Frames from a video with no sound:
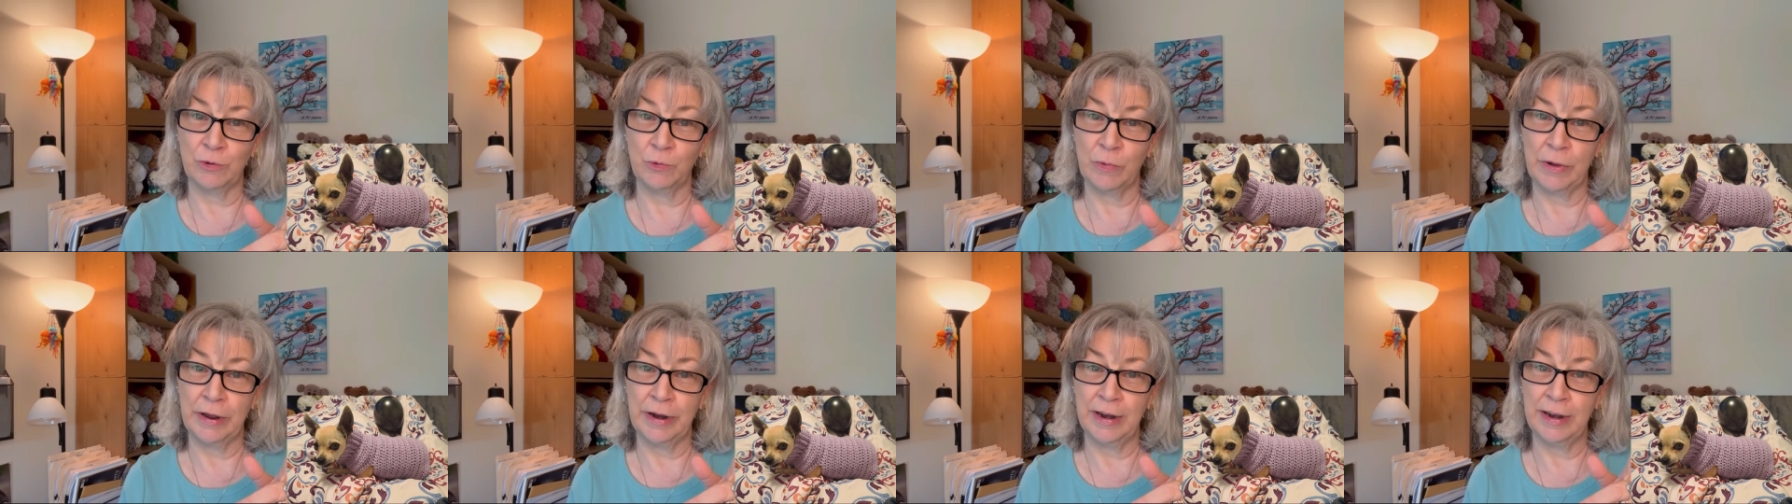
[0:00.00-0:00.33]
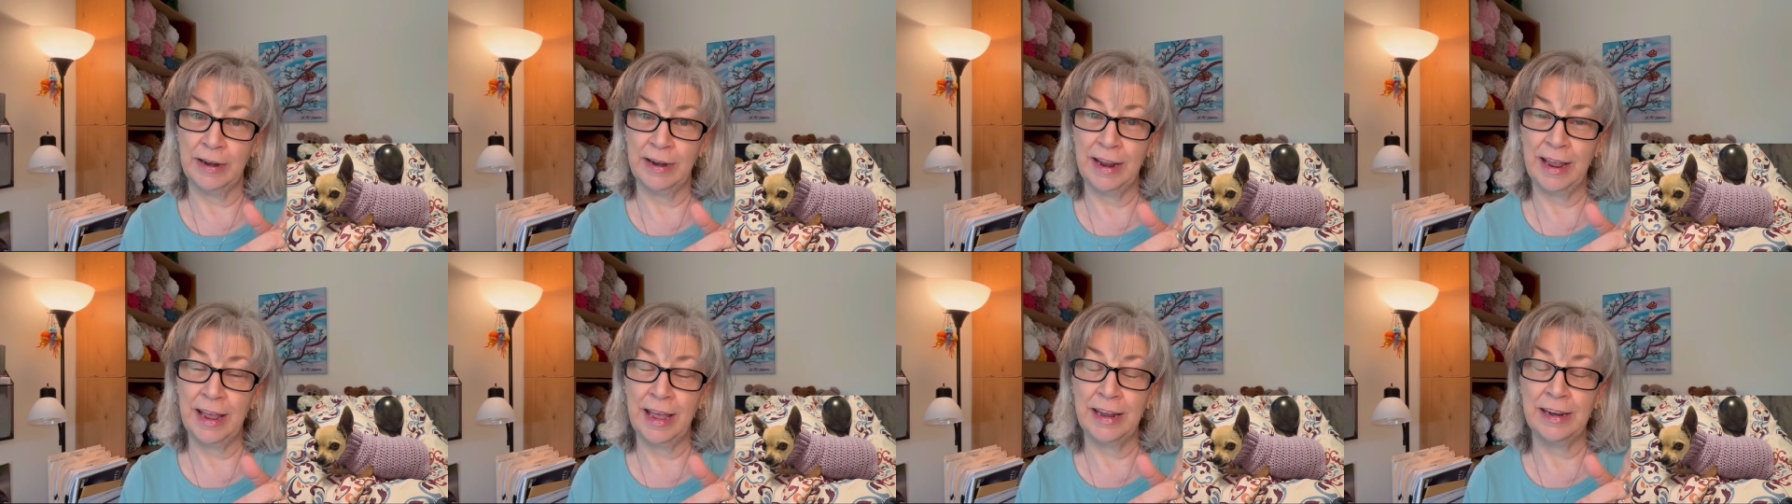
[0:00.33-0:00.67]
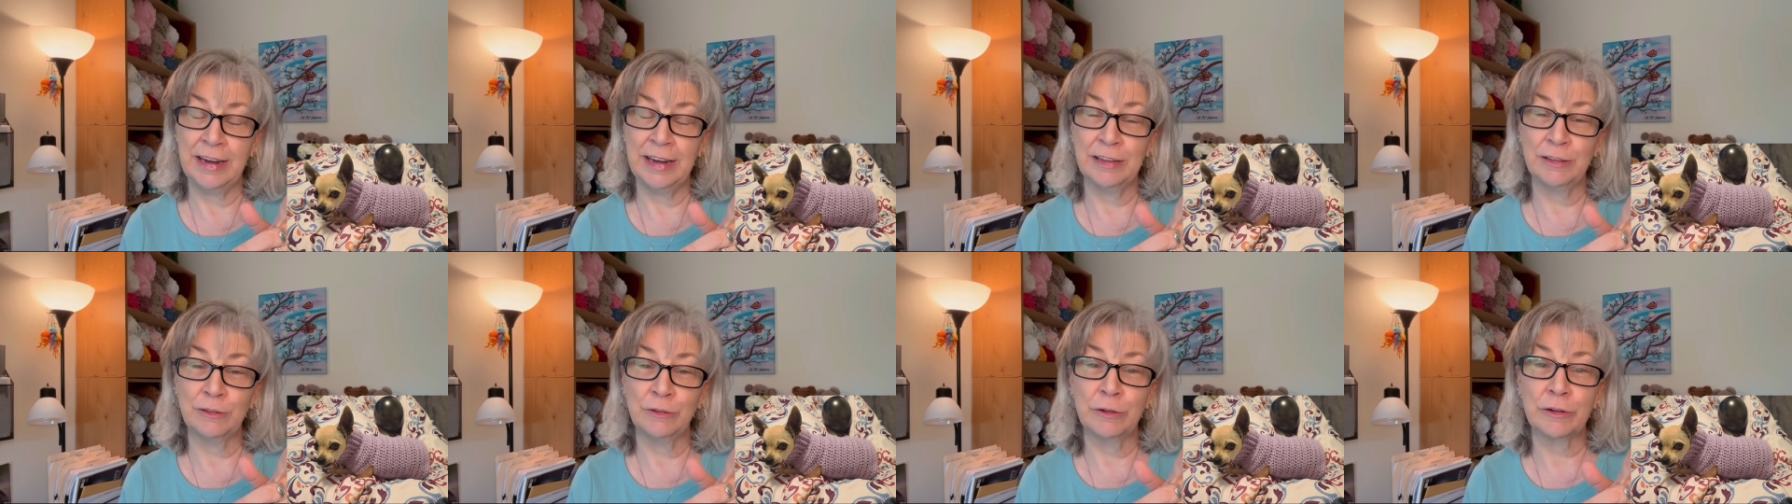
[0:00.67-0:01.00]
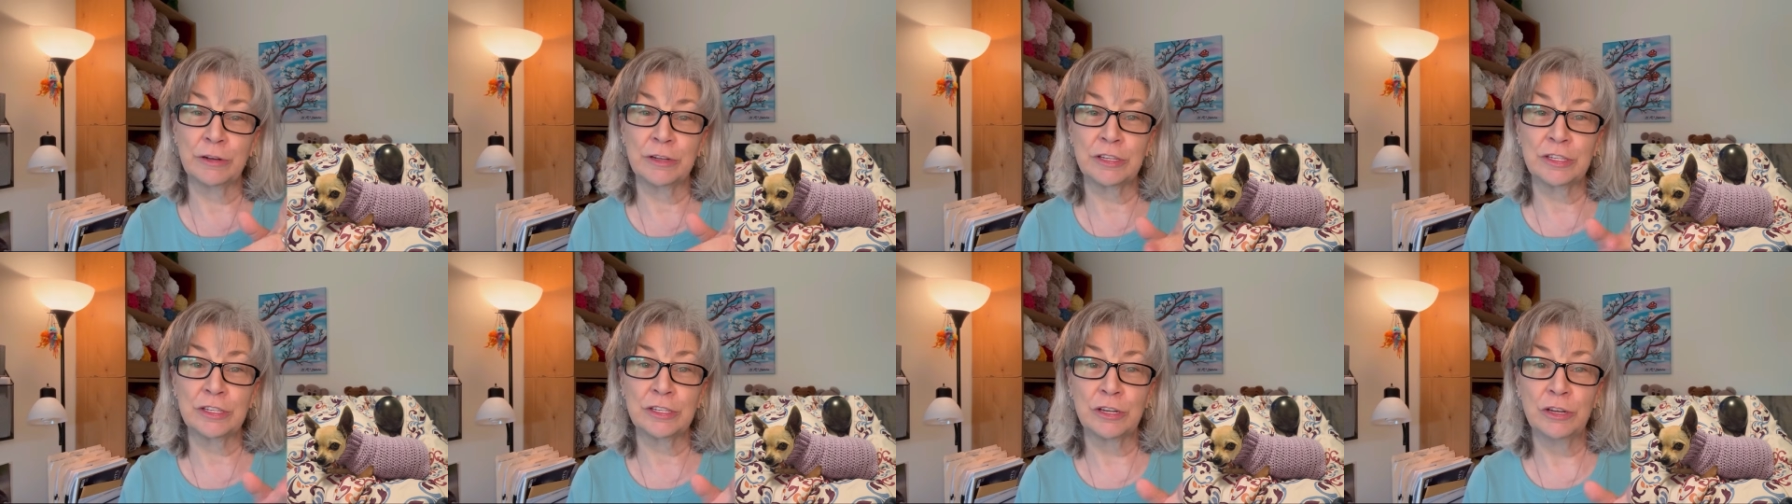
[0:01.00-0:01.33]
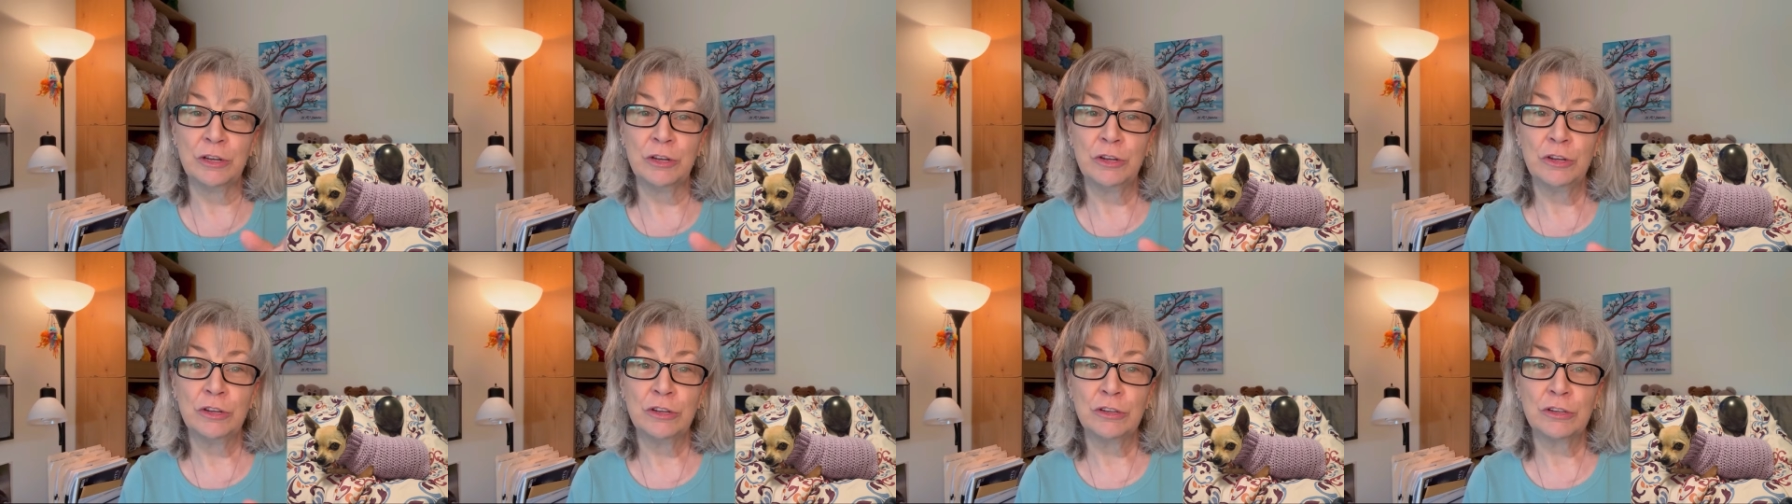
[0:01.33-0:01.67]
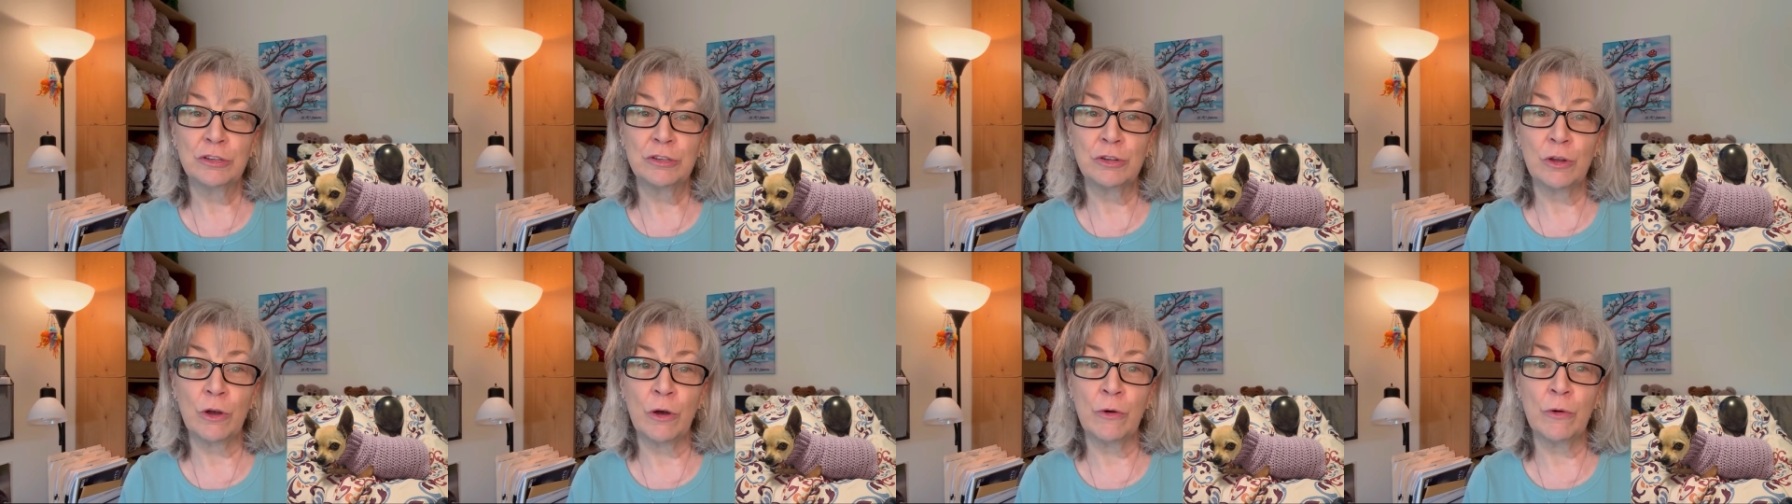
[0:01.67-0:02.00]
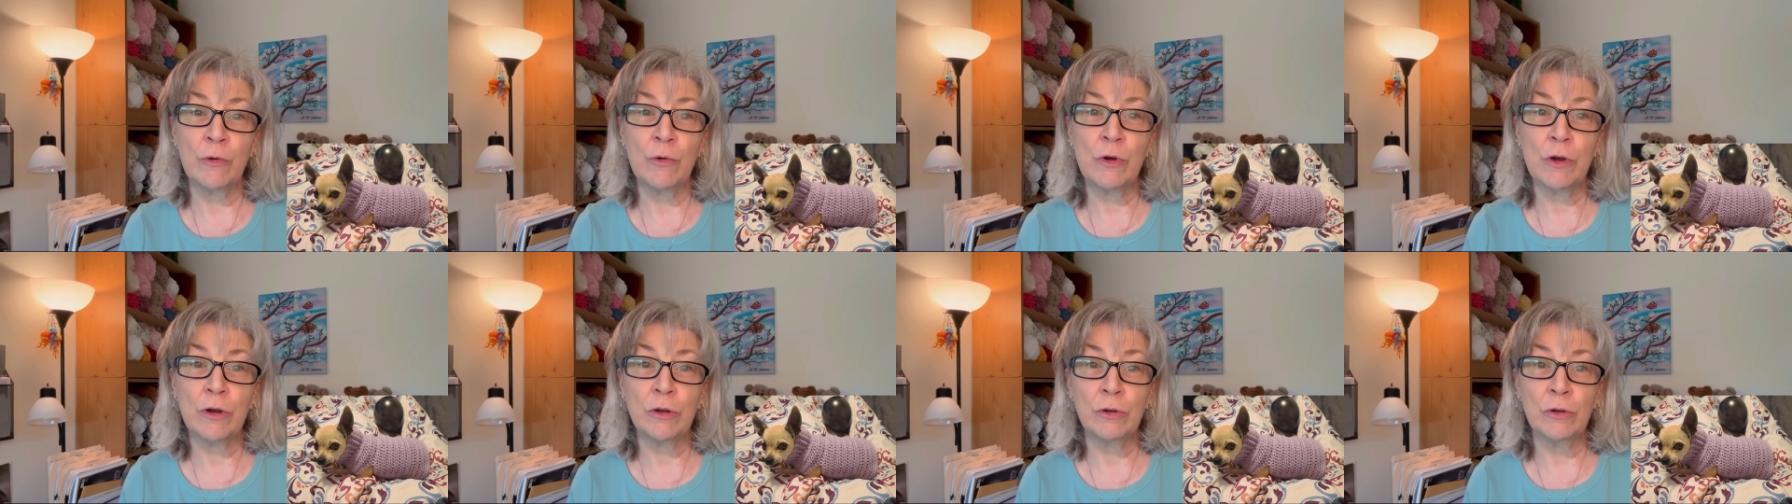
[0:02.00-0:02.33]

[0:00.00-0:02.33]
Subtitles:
one, and it looks so